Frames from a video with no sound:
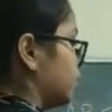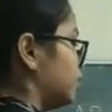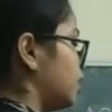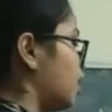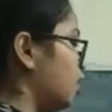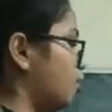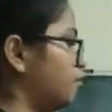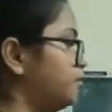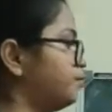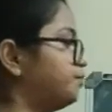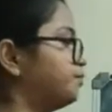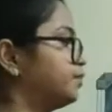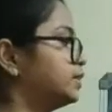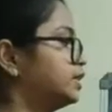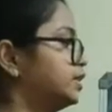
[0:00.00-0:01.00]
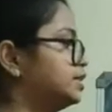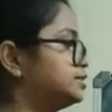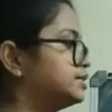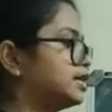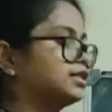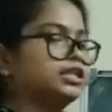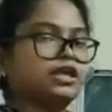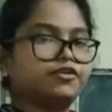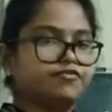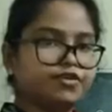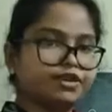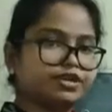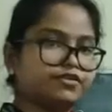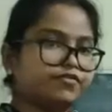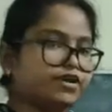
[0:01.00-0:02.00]
Now, these are the
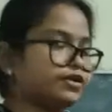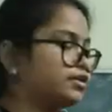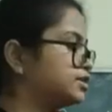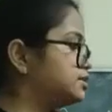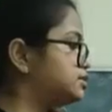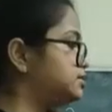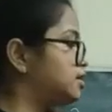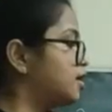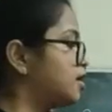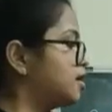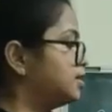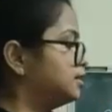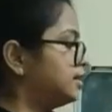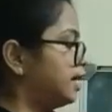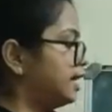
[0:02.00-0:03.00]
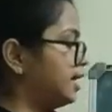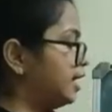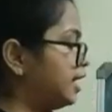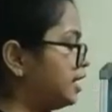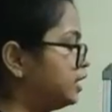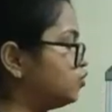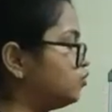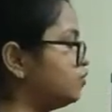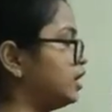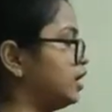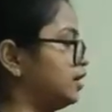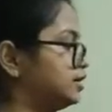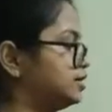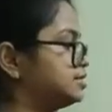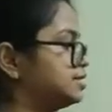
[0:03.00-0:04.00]
effective address. The ALU
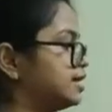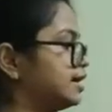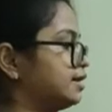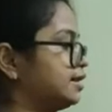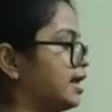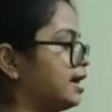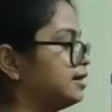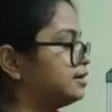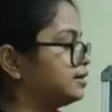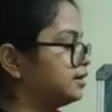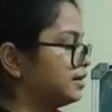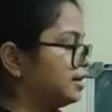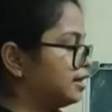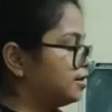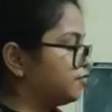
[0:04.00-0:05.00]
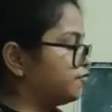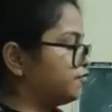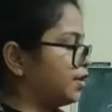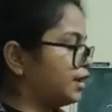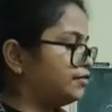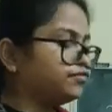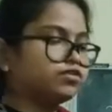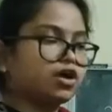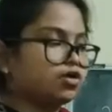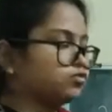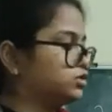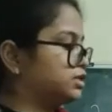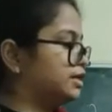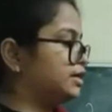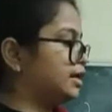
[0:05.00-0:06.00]
will understand that in
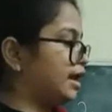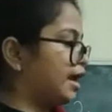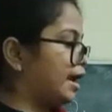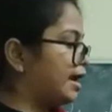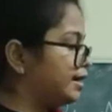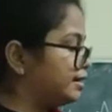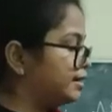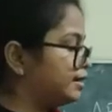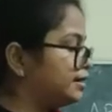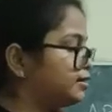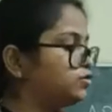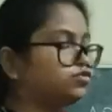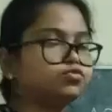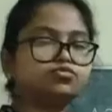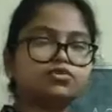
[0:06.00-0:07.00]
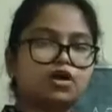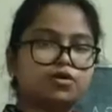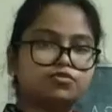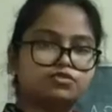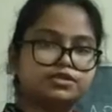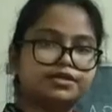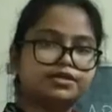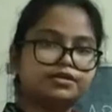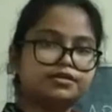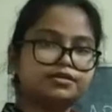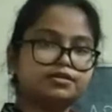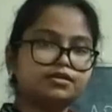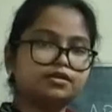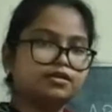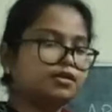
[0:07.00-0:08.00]
5000 and in 2000,
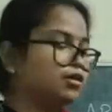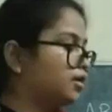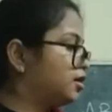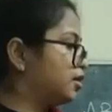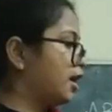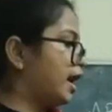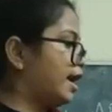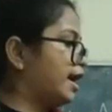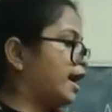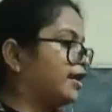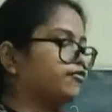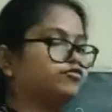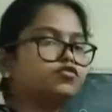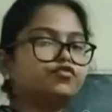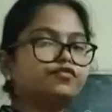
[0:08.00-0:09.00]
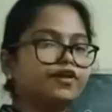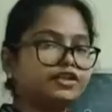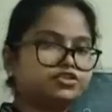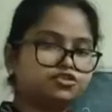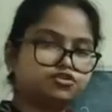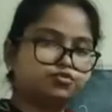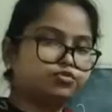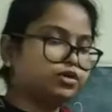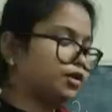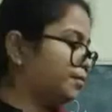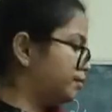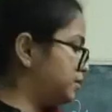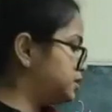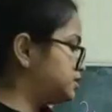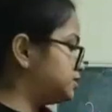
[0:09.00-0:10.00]
I have to fetch two
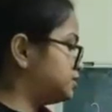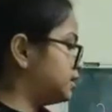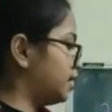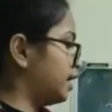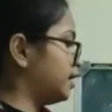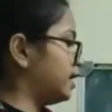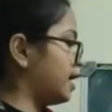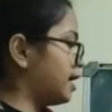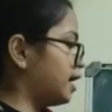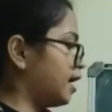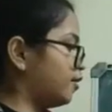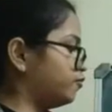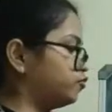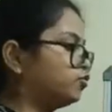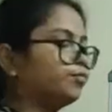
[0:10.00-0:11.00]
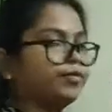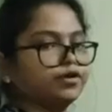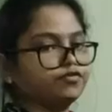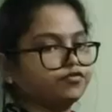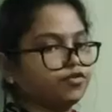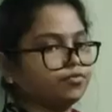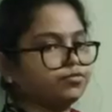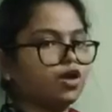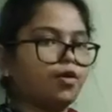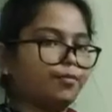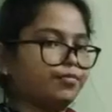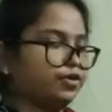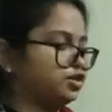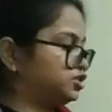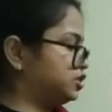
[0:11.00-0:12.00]
numbers and I have to perform the
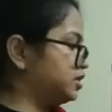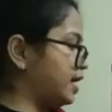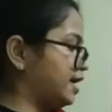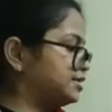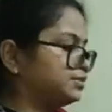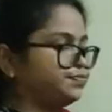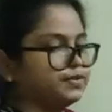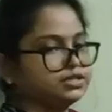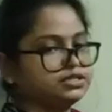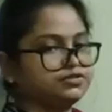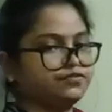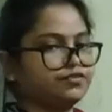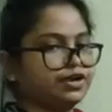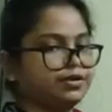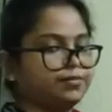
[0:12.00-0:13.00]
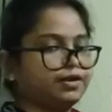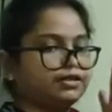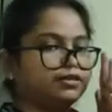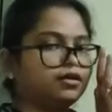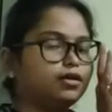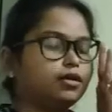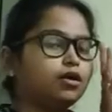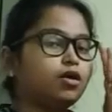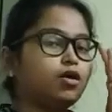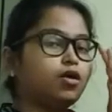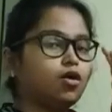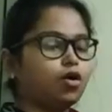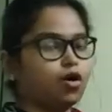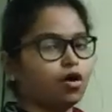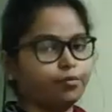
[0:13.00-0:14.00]
operation as specified by the
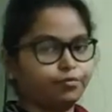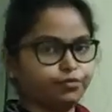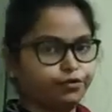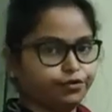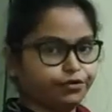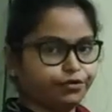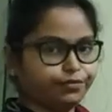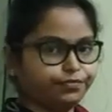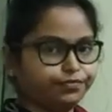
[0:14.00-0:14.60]
opcode.